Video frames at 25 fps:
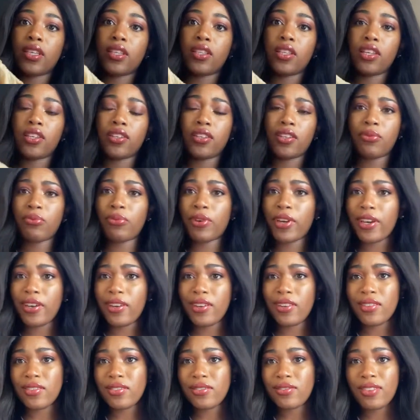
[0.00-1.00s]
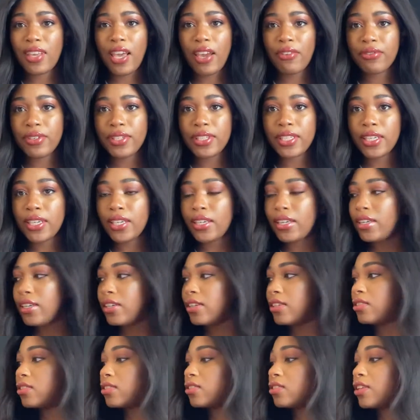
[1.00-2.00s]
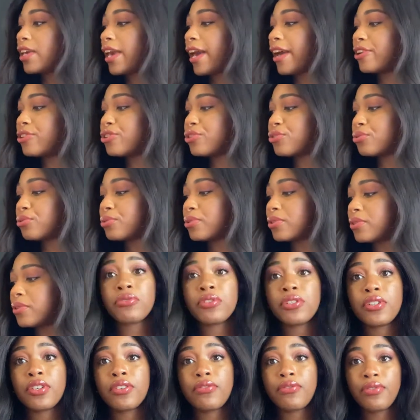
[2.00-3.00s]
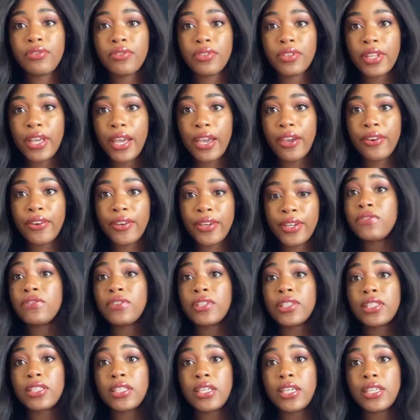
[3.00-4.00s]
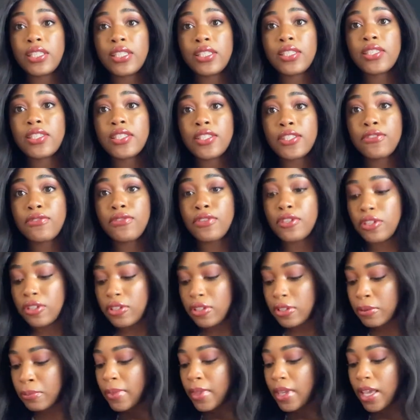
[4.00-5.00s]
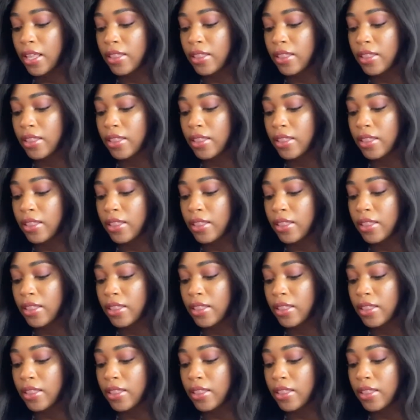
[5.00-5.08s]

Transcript: that you can wear every day. It's casual, really good for wearing, really nice and it's fitted.